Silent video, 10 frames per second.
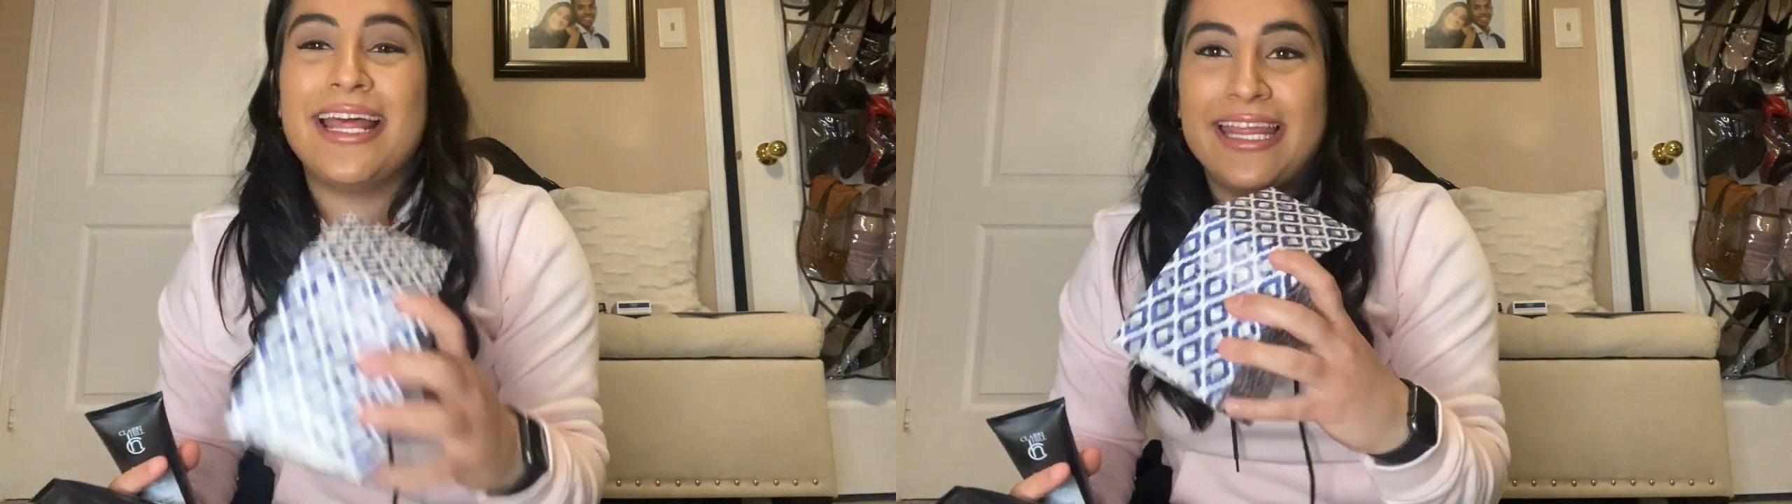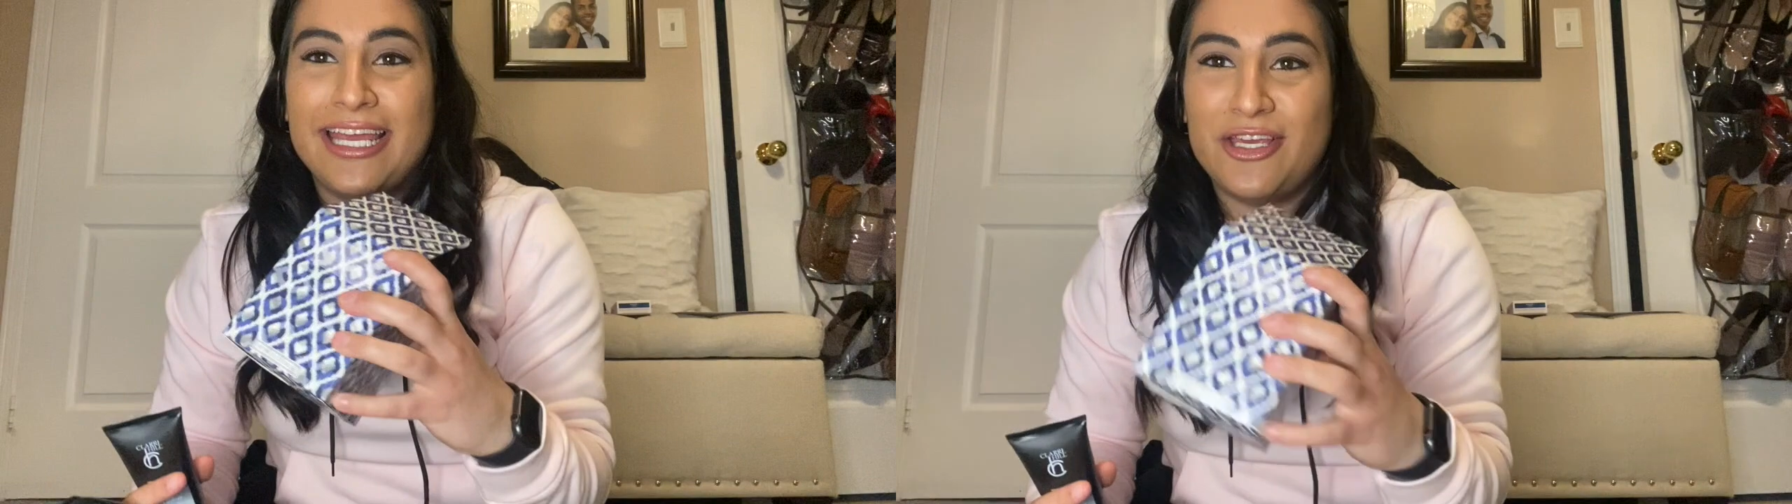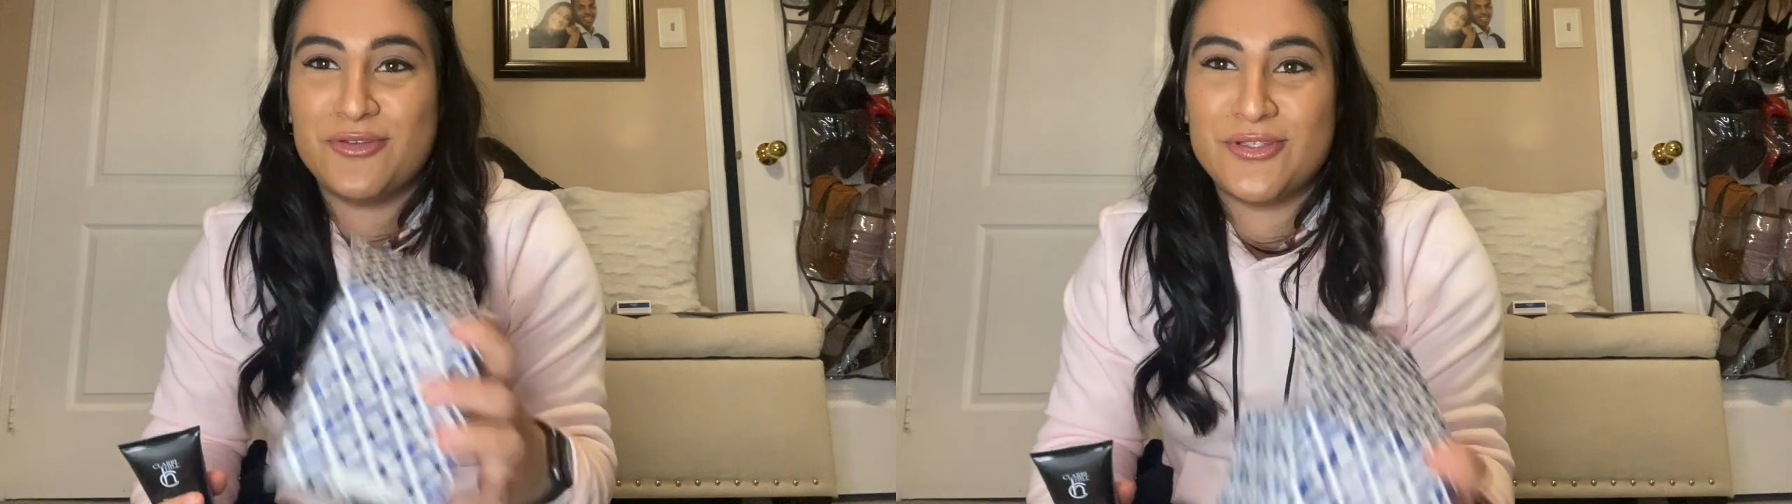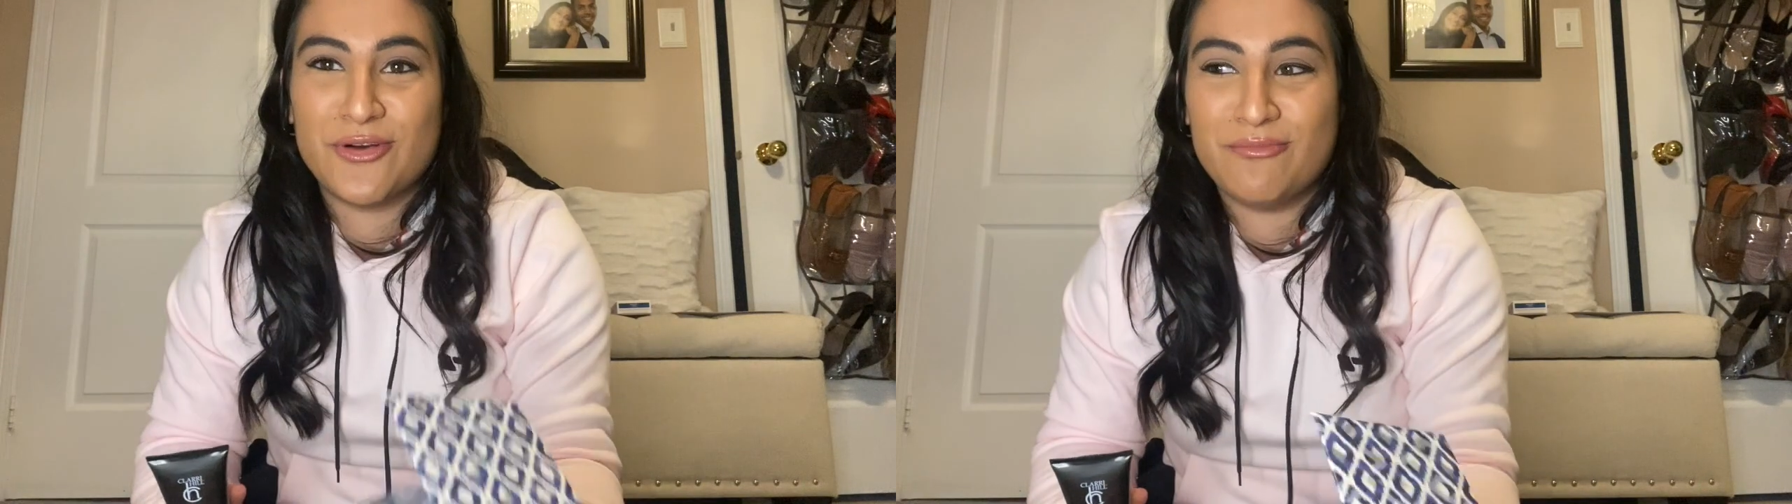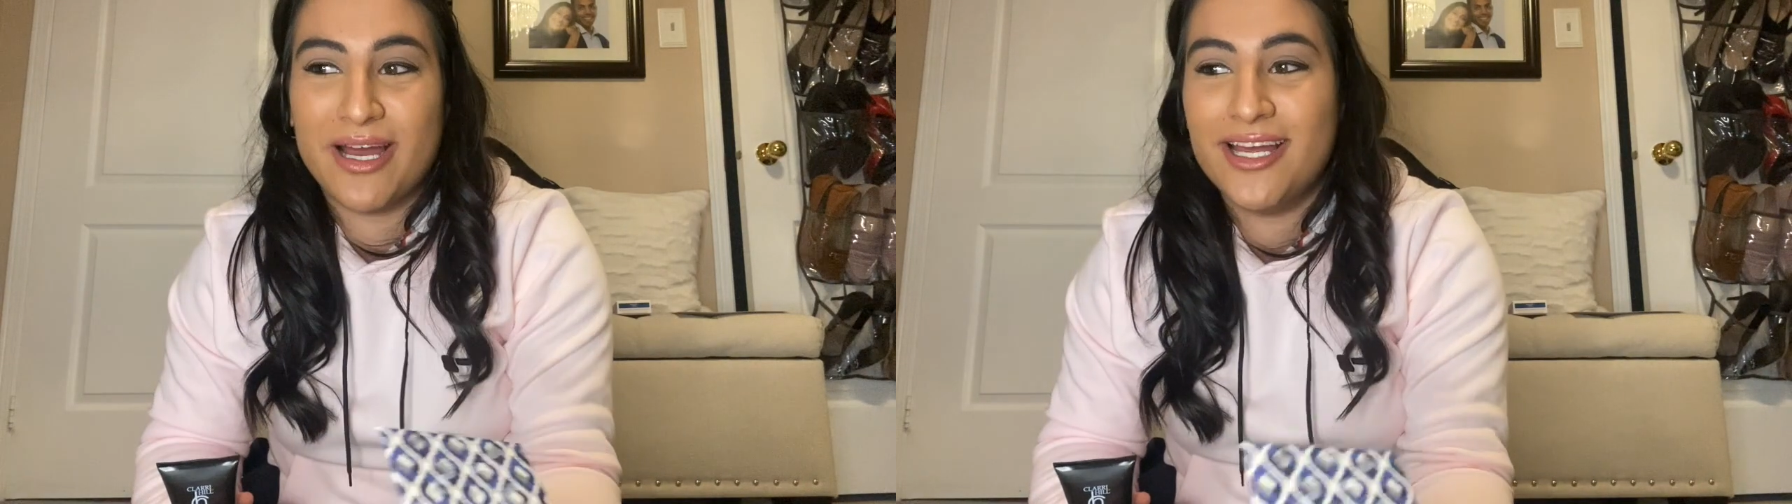Thank you so
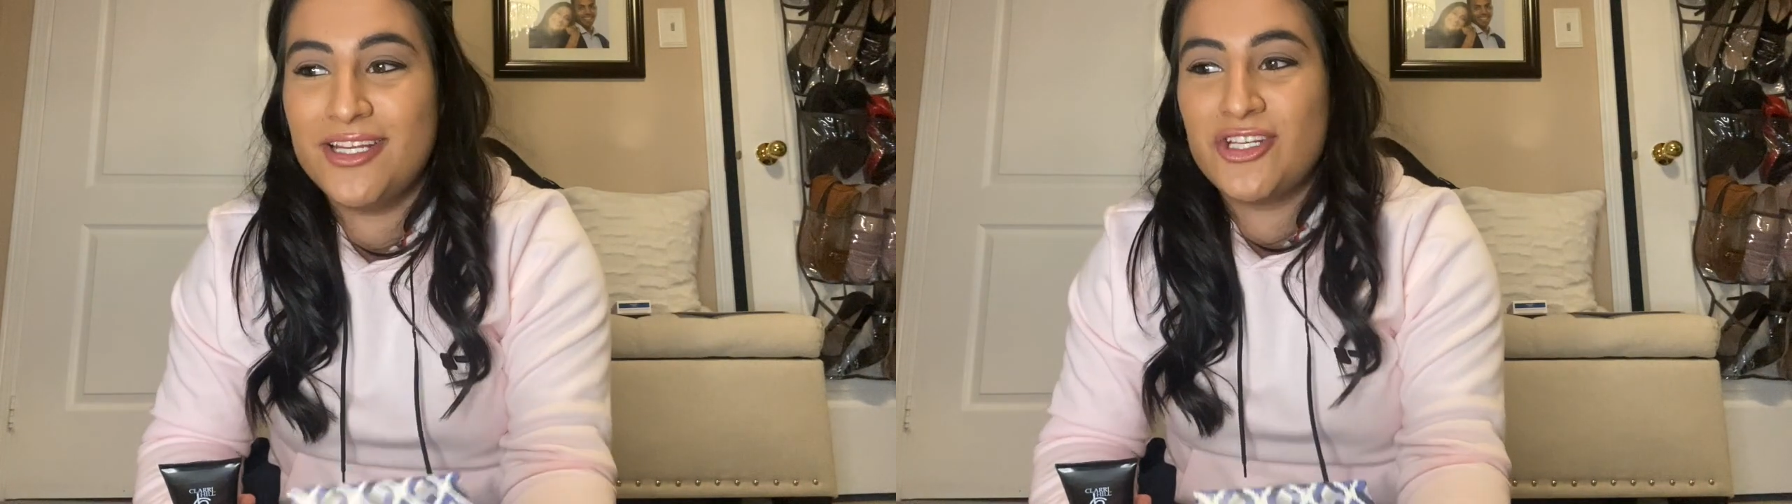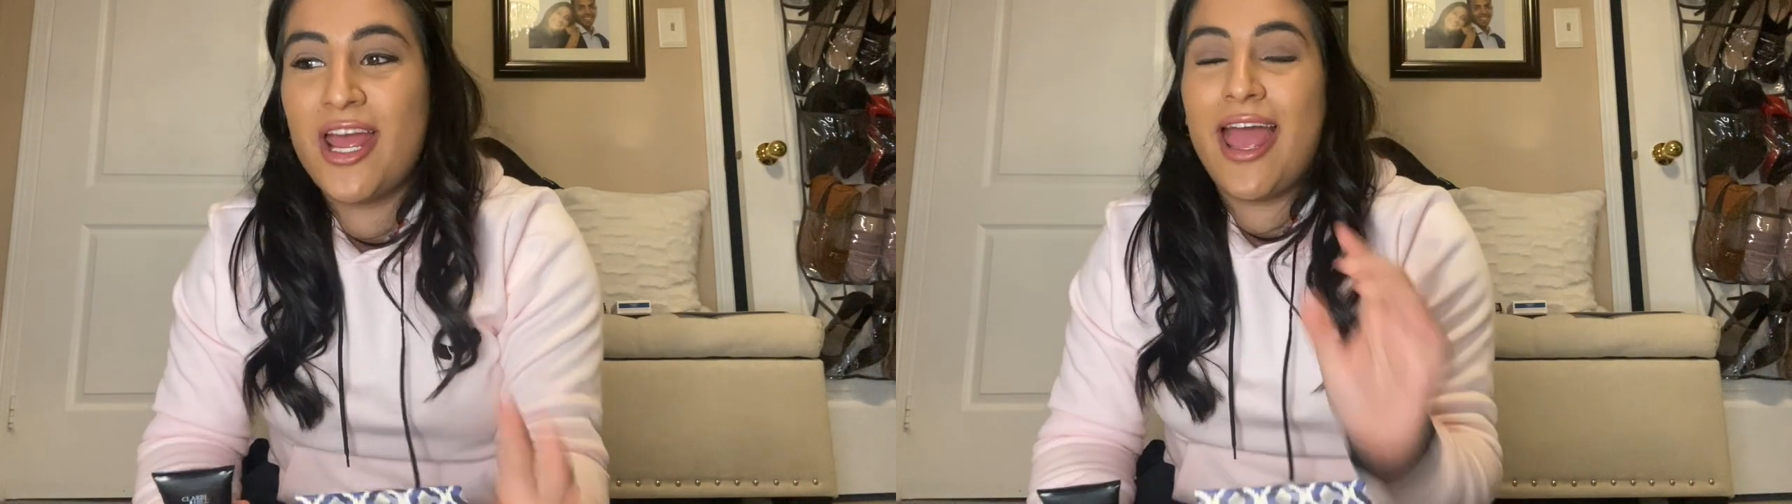much.